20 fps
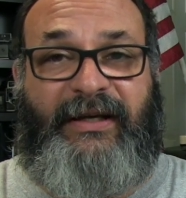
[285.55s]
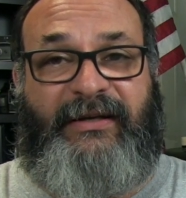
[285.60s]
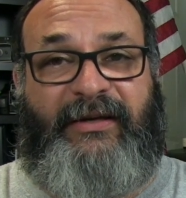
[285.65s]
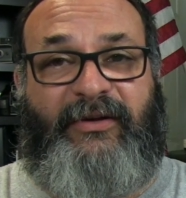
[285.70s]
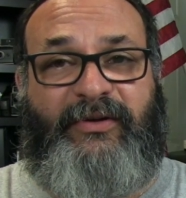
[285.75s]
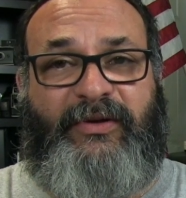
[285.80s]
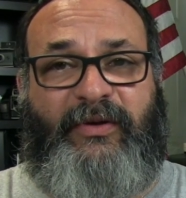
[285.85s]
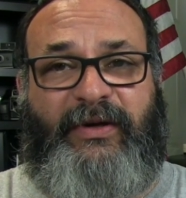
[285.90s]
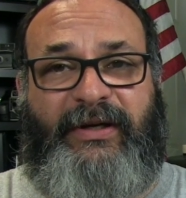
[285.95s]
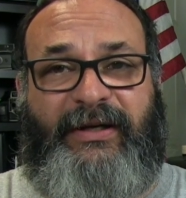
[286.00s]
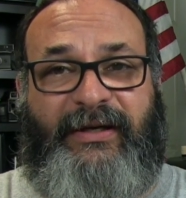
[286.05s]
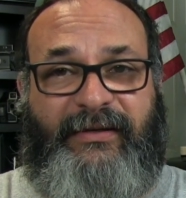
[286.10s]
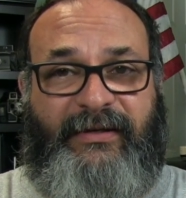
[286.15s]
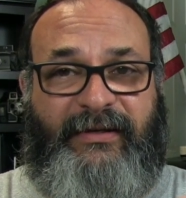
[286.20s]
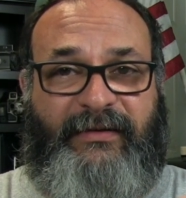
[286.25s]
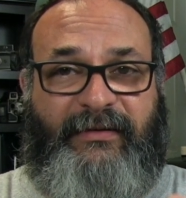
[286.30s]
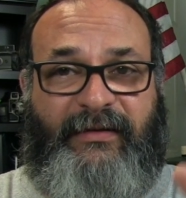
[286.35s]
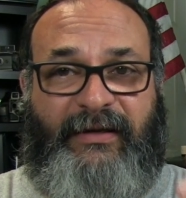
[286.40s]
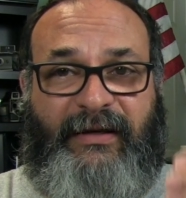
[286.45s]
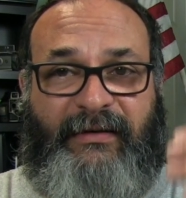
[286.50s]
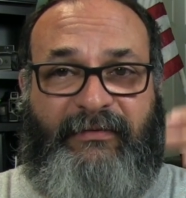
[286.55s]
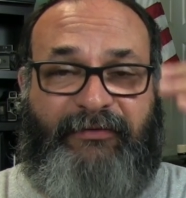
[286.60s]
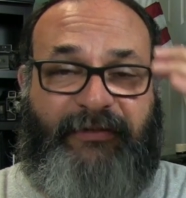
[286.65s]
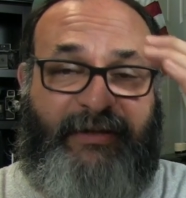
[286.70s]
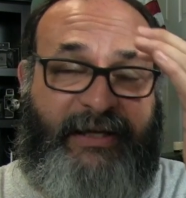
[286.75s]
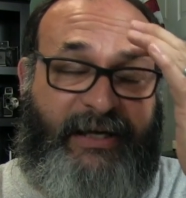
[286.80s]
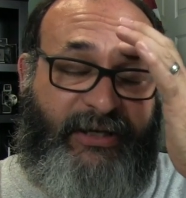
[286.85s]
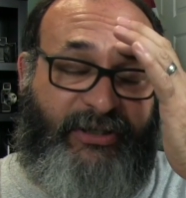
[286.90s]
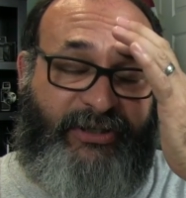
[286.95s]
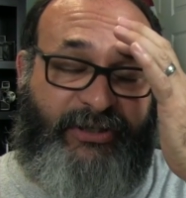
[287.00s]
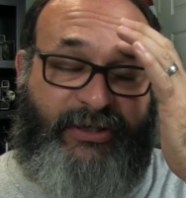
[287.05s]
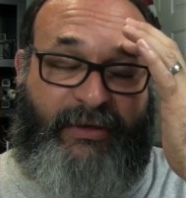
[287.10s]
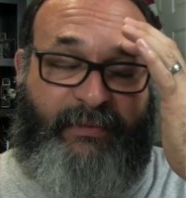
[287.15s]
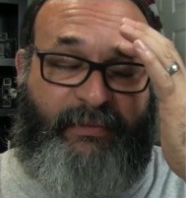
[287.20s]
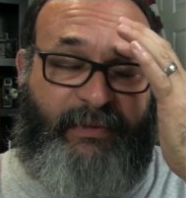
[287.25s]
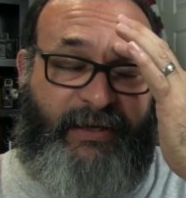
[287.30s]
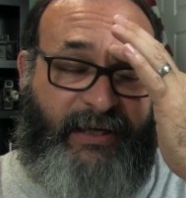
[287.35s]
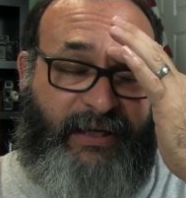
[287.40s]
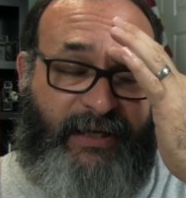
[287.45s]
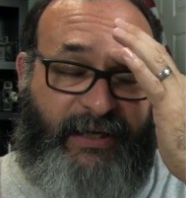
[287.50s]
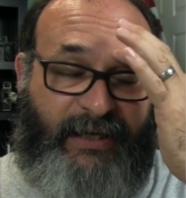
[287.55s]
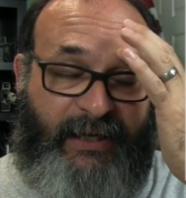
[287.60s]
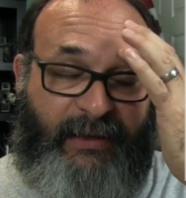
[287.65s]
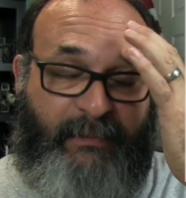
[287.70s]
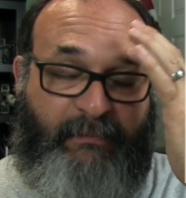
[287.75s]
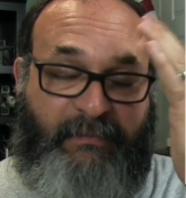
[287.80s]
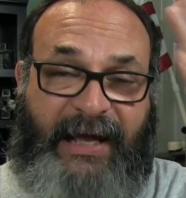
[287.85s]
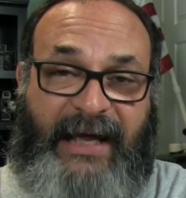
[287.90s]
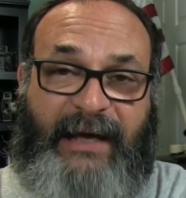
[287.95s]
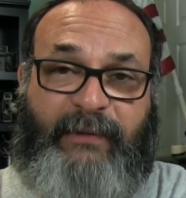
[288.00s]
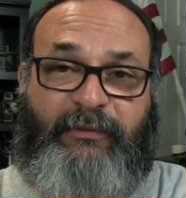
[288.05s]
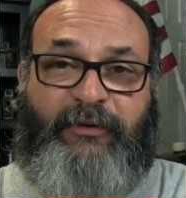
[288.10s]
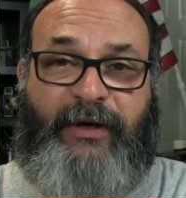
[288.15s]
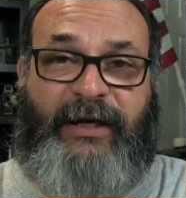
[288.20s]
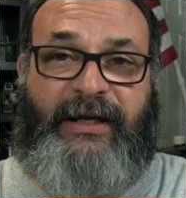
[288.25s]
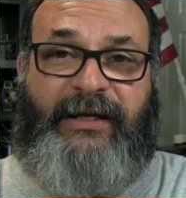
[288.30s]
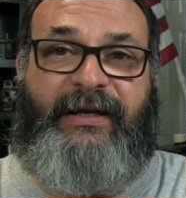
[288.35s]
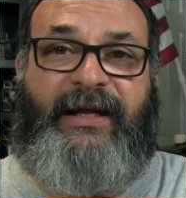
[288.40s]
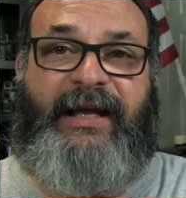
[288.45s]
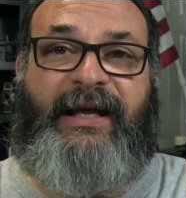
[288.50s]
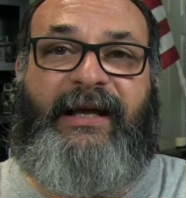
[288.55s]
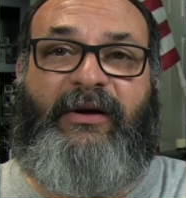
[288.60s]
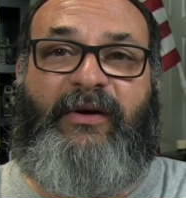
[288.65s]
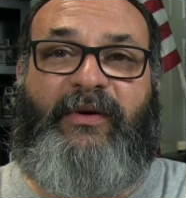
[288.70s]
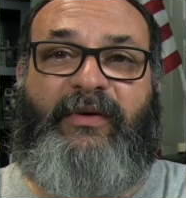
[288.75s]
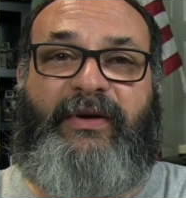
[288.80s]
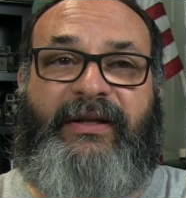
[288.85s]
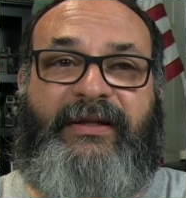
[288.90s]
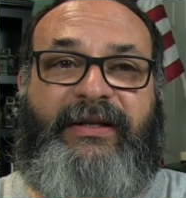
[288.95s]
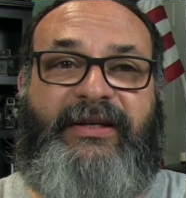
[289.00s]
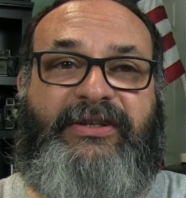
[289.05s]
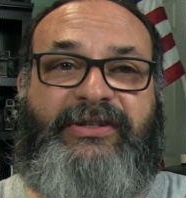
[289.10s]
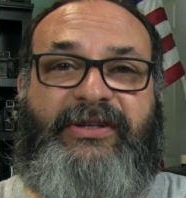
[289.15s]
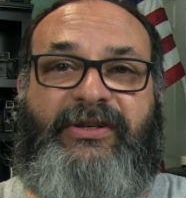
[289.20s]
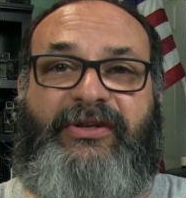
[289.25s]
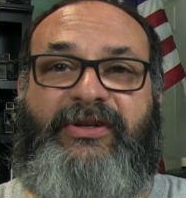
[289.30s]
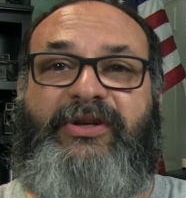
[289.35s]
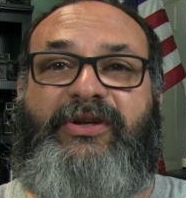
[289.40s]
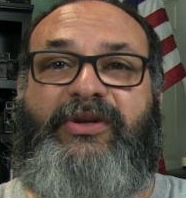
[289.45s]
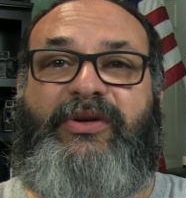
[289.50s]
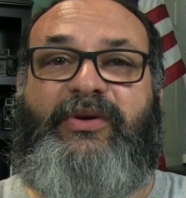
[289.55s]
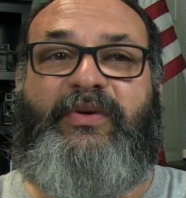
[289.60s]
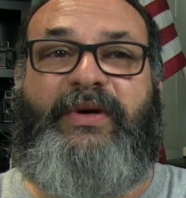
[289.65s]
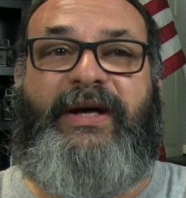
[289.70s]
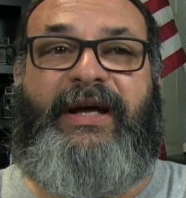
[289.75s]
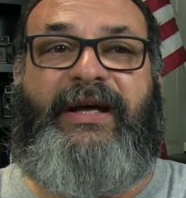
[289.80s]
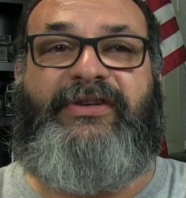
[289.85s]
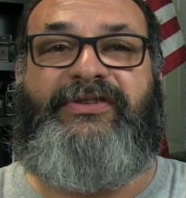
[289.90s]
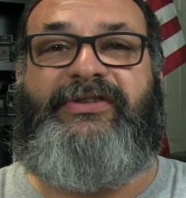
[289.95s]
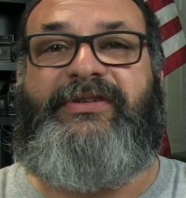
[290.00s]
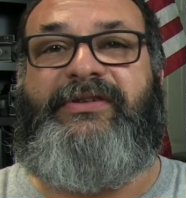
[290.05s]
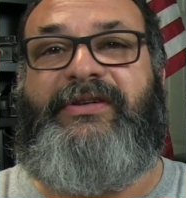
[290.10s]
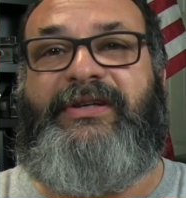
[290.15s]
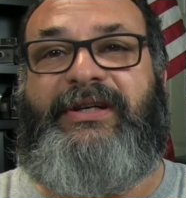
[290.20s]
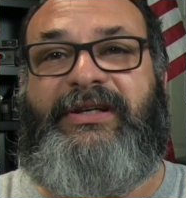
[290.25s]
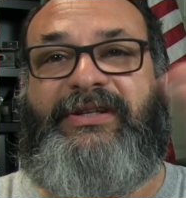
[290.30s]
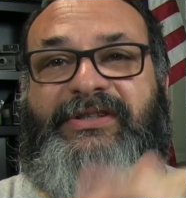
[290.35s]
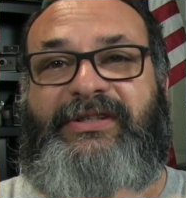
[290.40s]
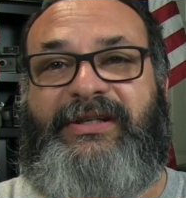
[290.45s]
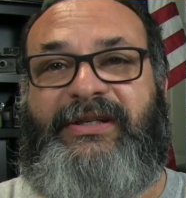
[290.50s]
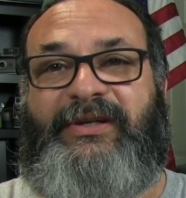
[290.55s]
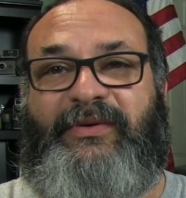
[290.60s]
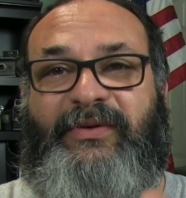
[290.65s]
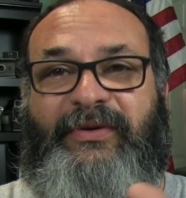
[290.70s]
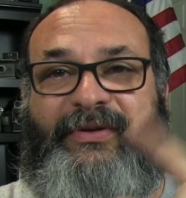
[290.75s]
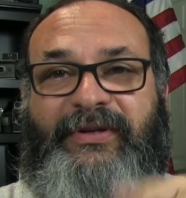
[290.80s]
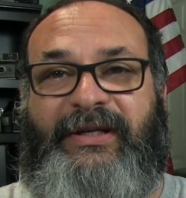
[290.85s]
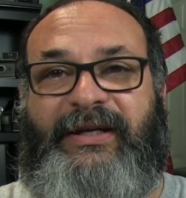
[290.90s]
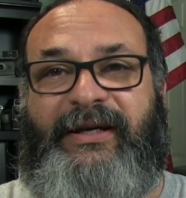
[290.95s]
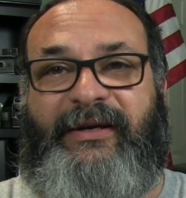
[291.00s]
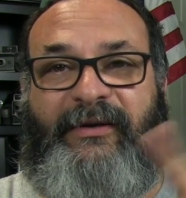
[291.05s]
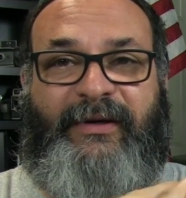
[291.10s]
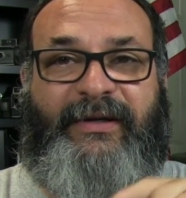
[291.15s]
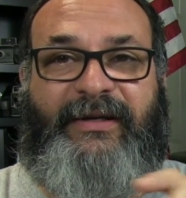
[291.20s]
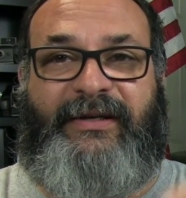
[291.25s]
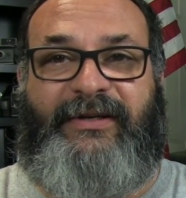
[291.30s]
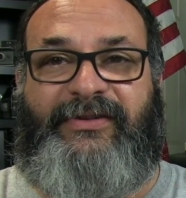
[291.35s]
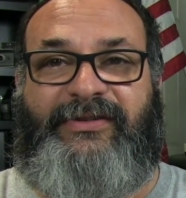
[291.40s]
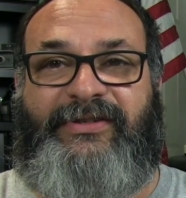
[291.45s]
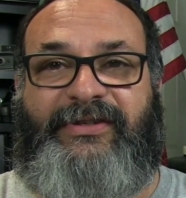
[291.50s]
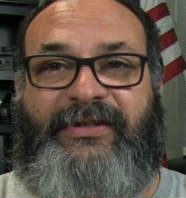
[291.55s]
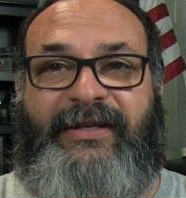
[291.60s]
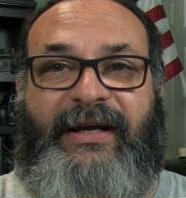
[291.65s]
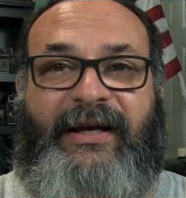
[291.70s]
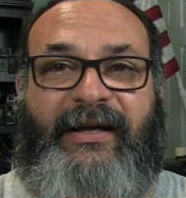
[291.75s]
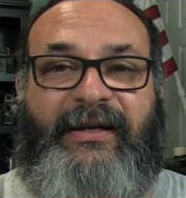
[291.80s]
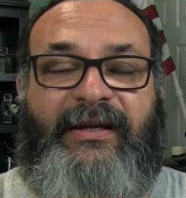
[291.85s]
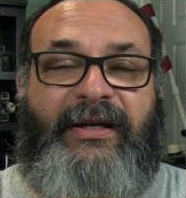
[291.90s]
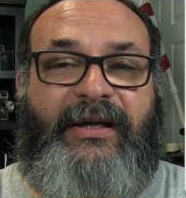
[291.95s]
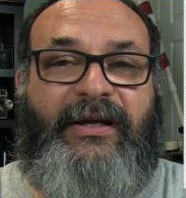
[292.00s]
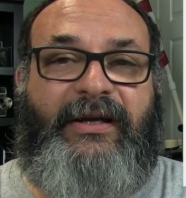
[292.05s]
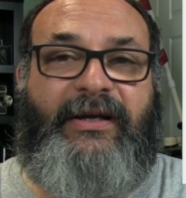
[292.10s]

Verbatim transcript: and I'll go ahead and flash up a map right now, at least in the US, and you can see all the areas that